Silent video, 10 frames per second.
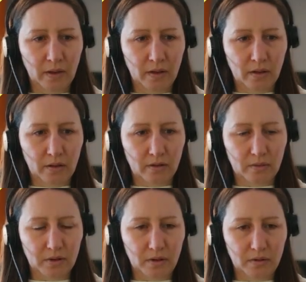So I'm
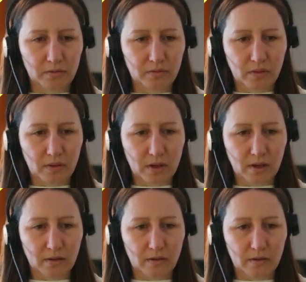going to go for the
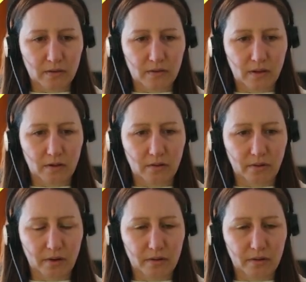next secret.